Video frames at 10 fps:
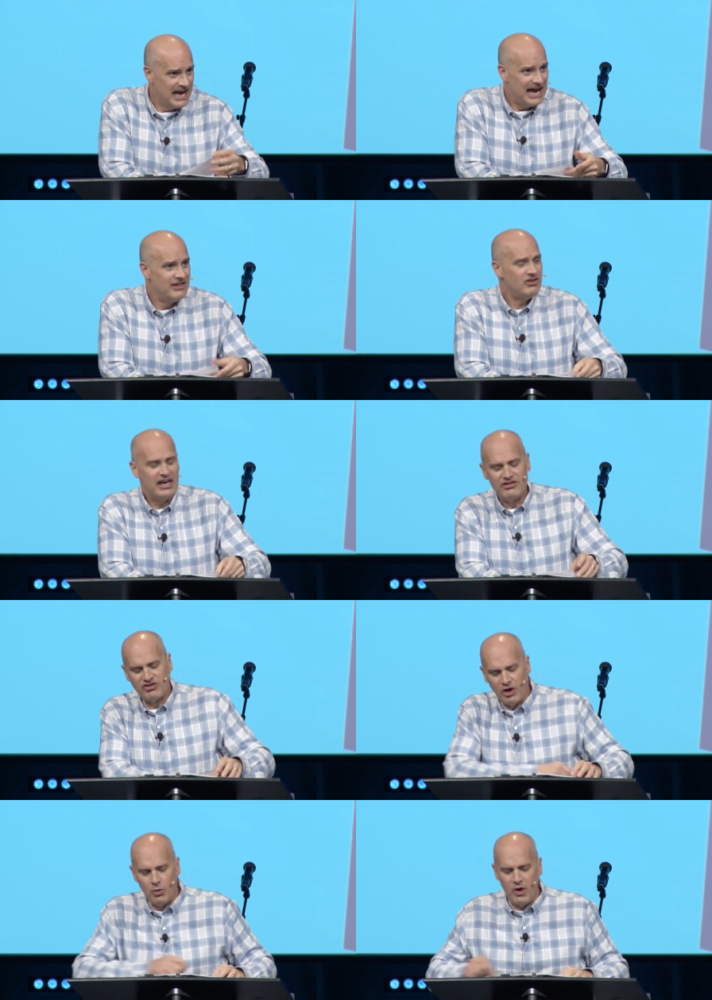And, and
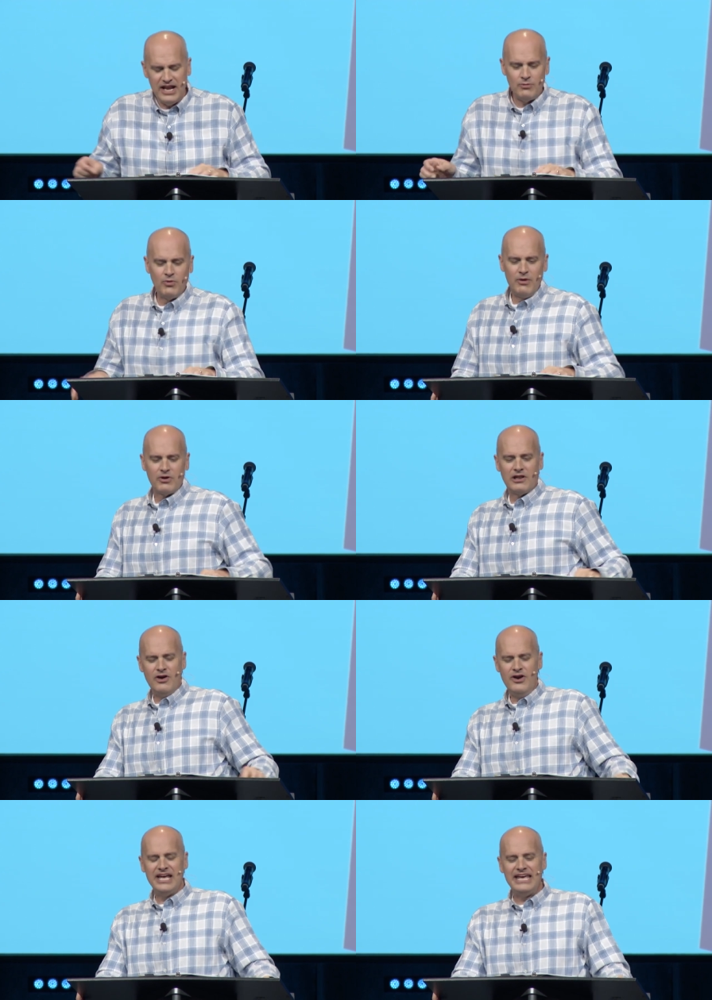so what, what we're
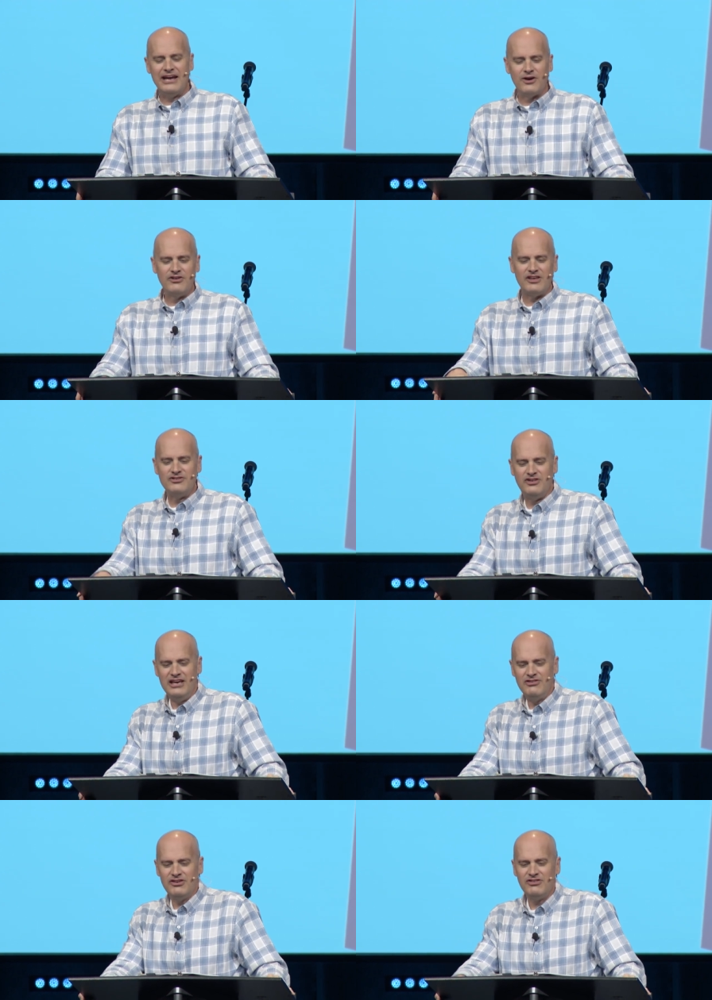learning here is that
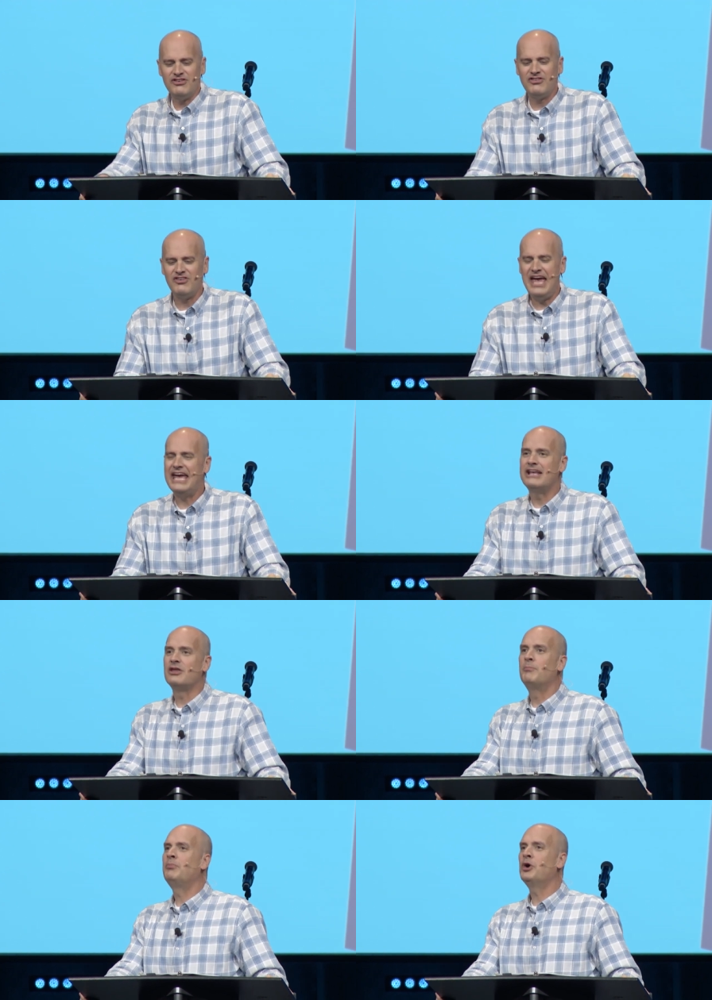Jesus is saying
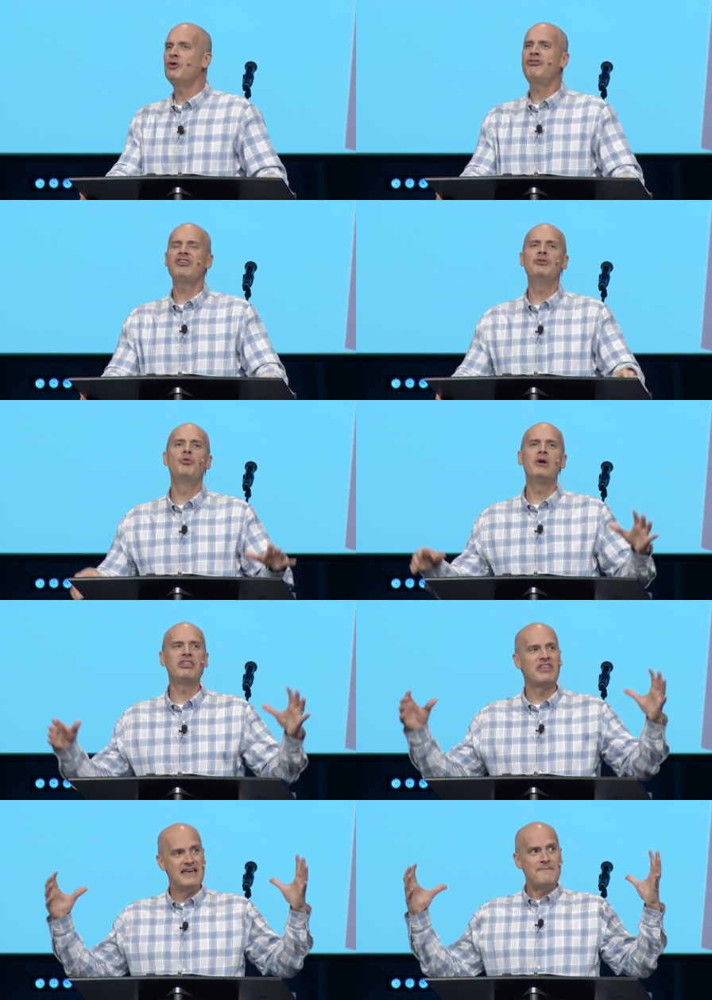the person with